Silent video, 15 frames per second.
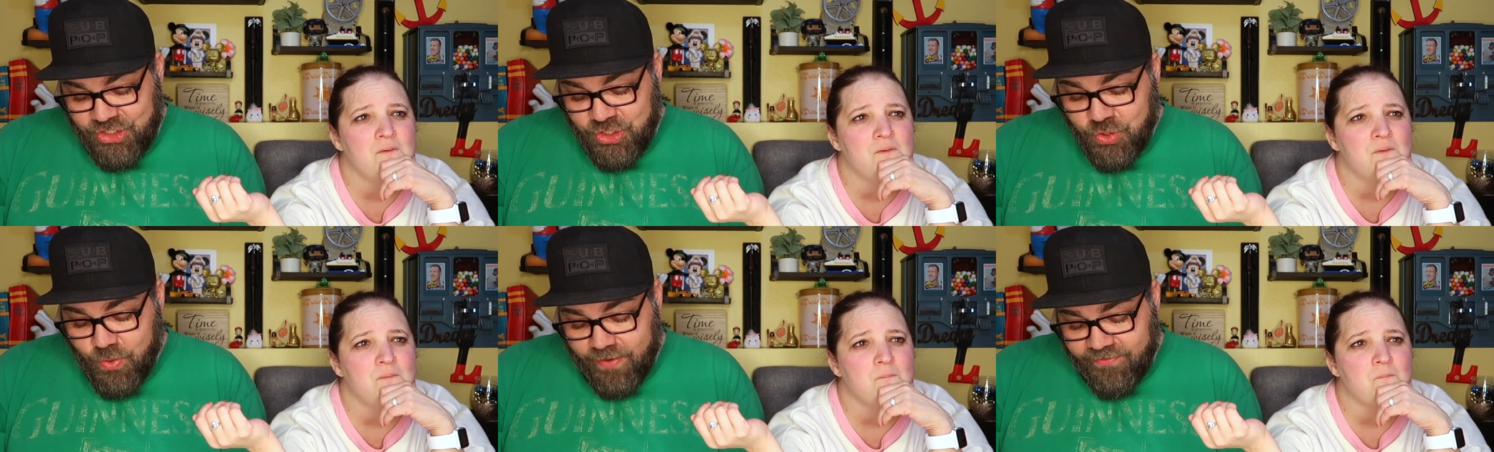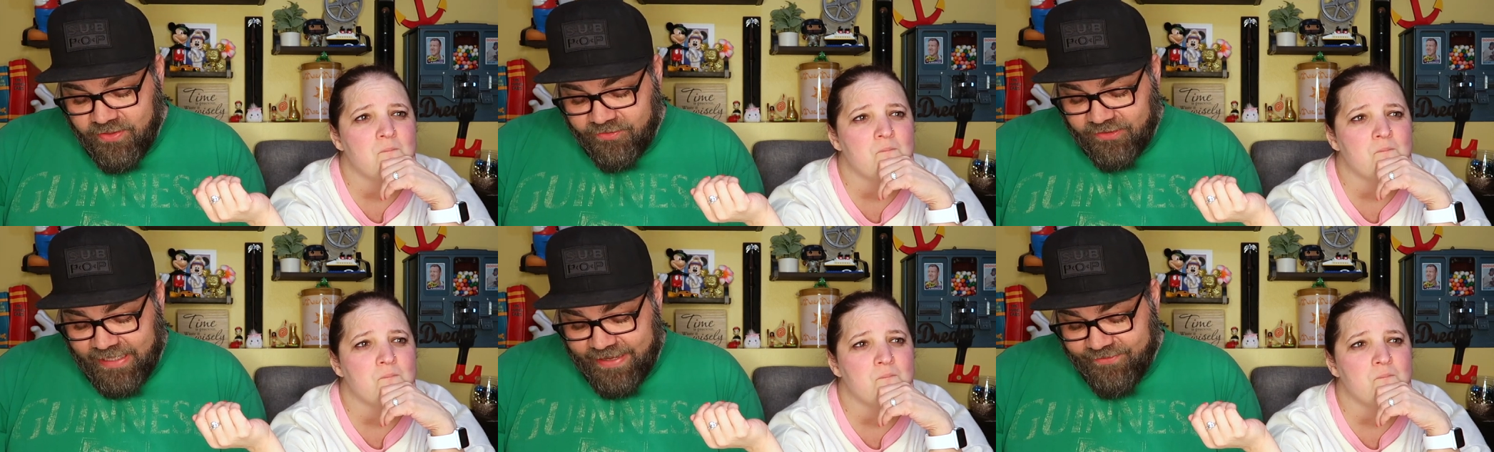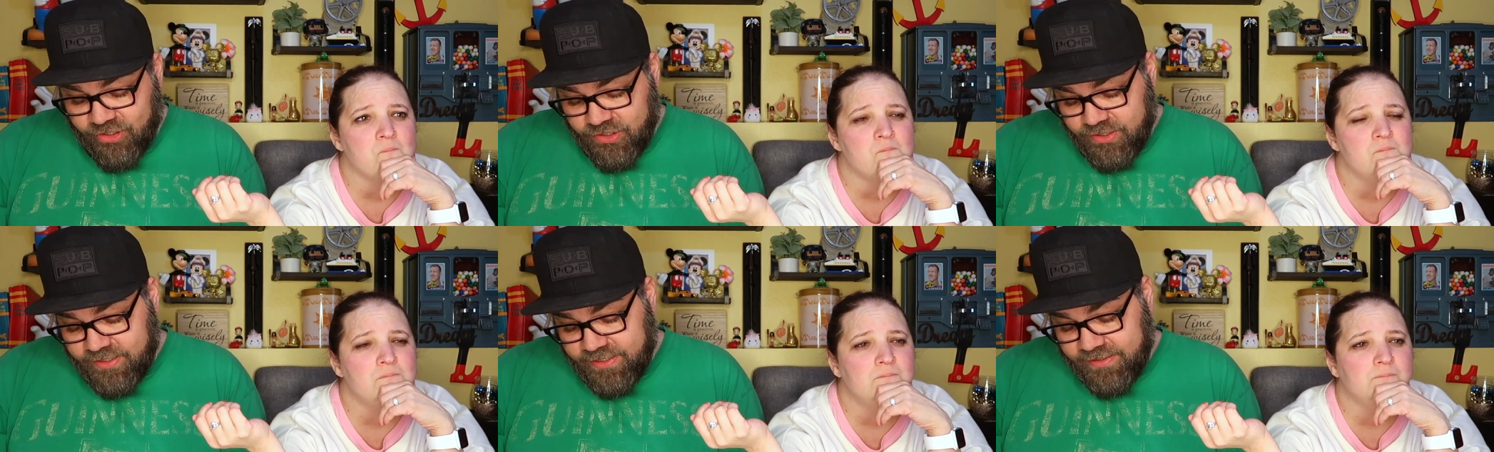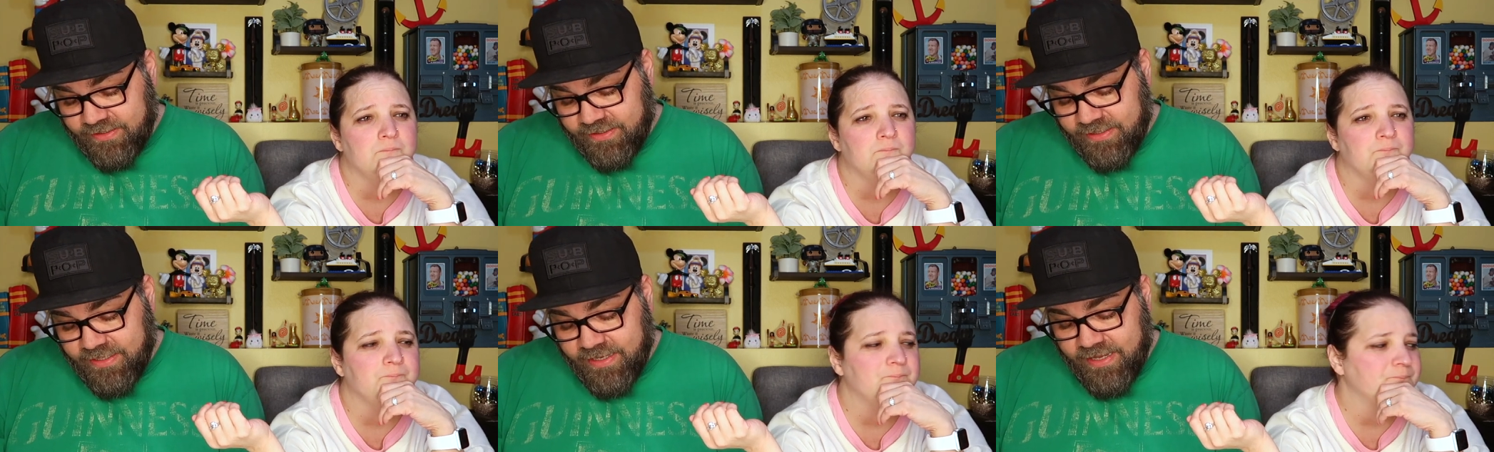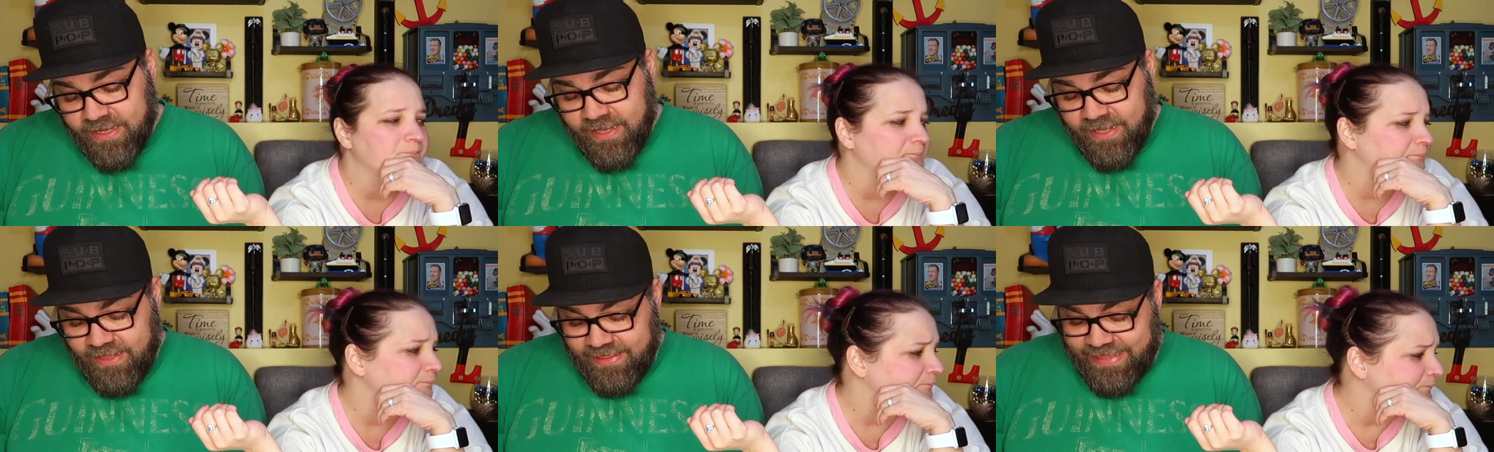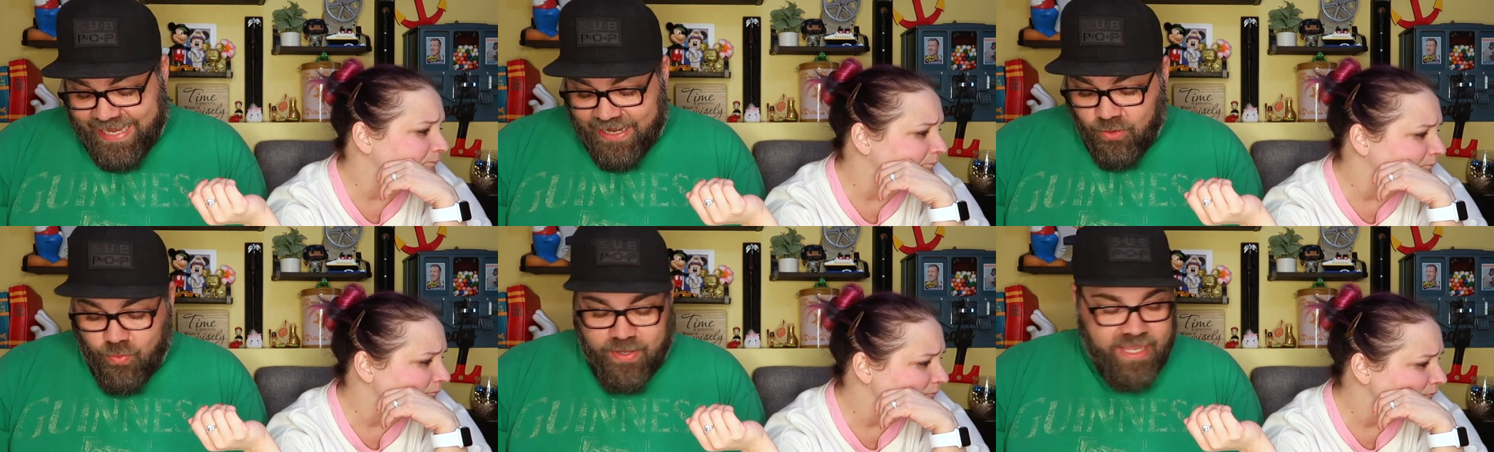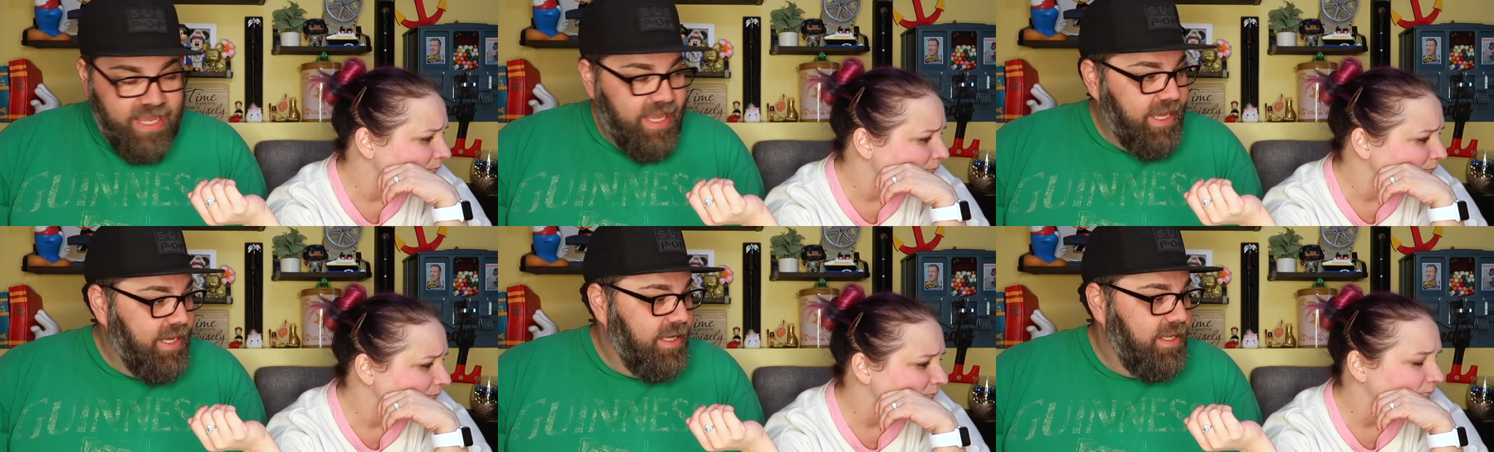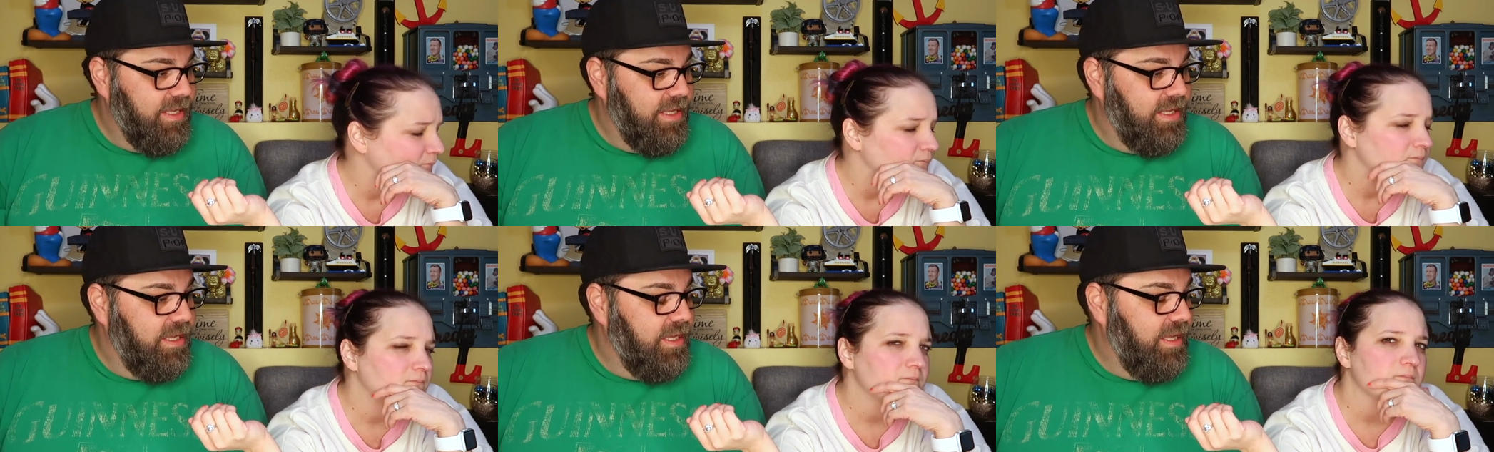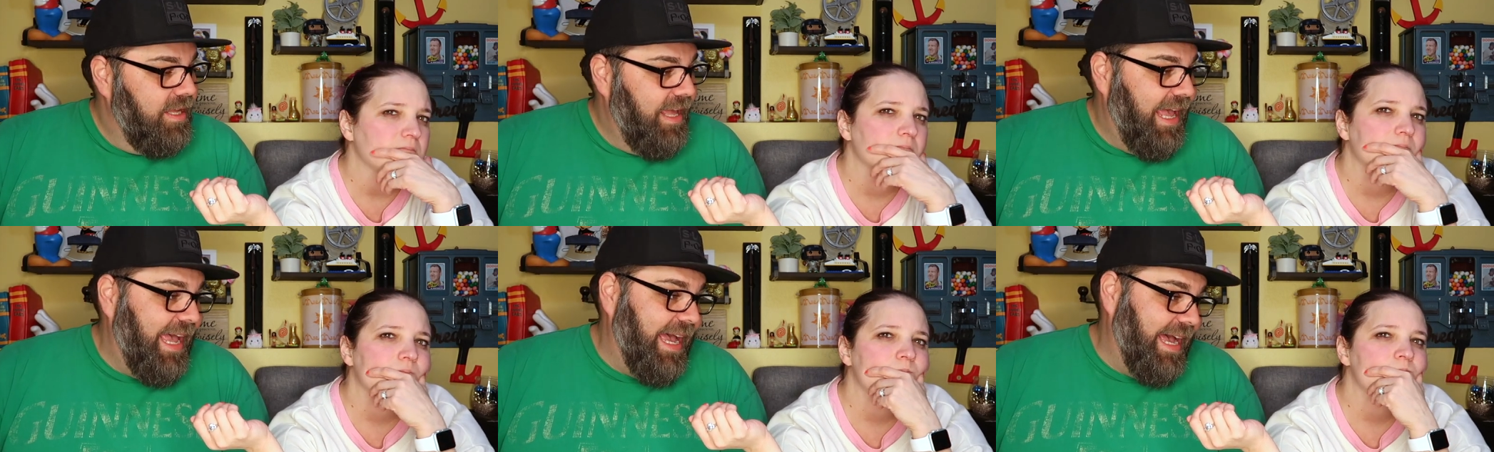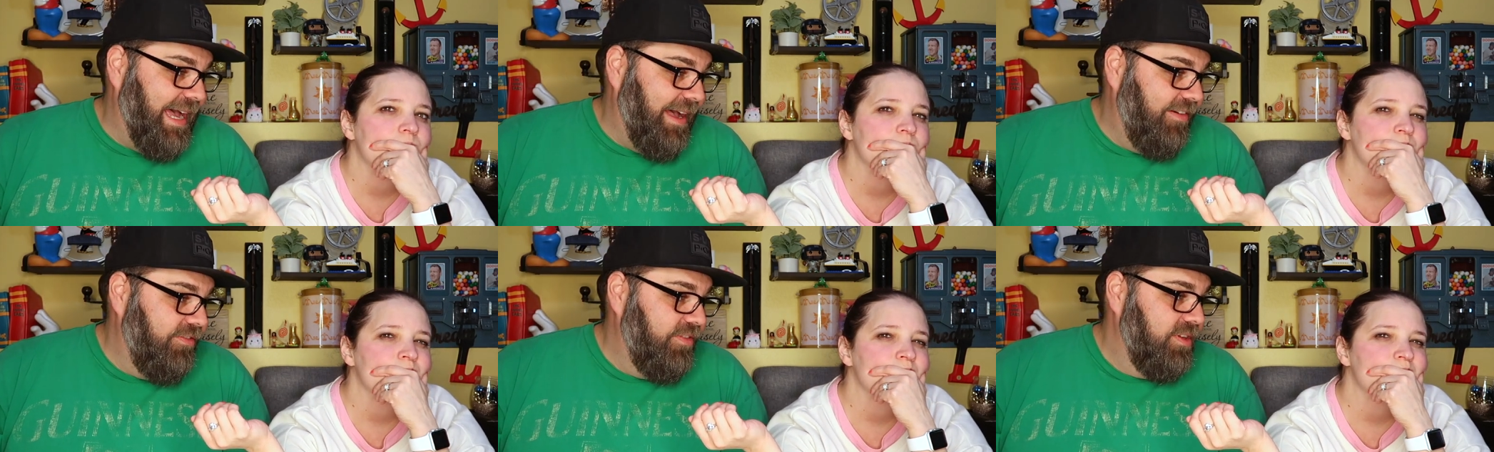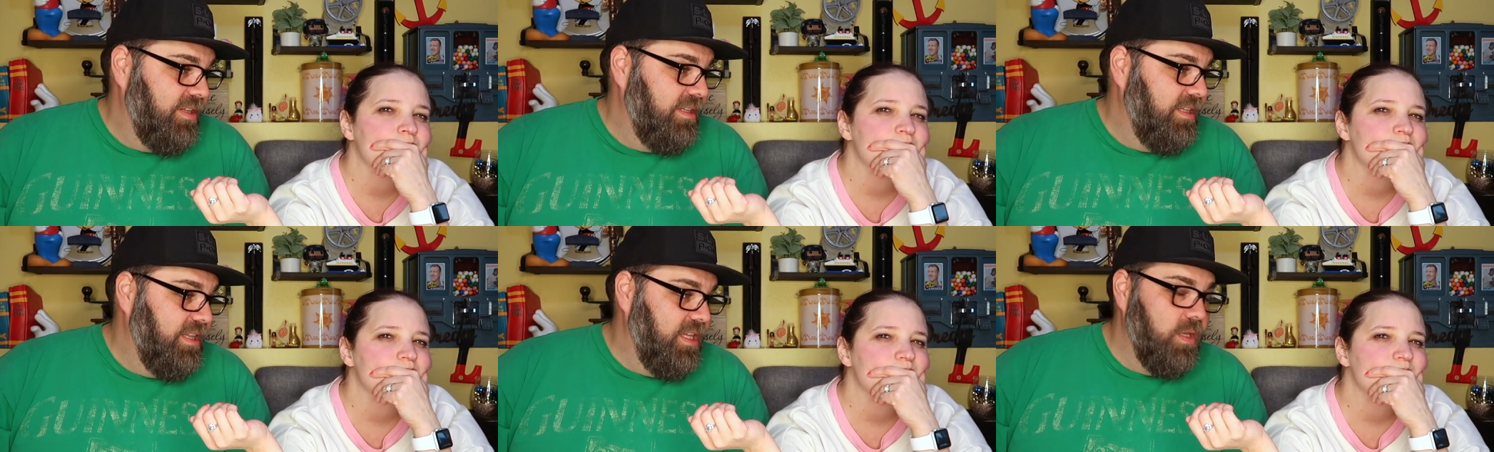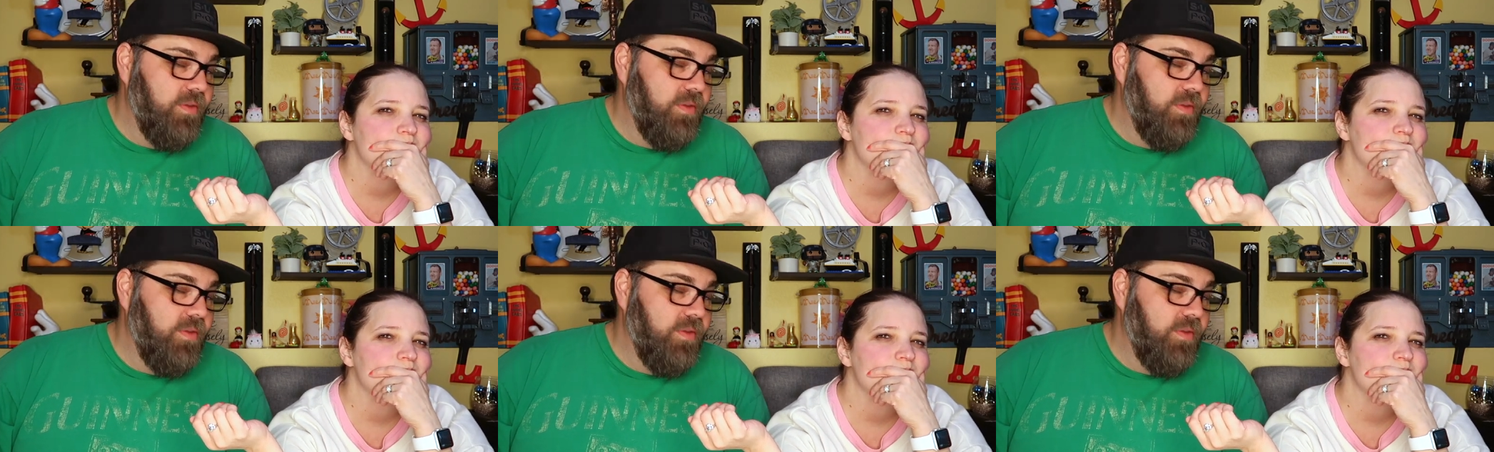Speaker 1: two of the flavors that we have that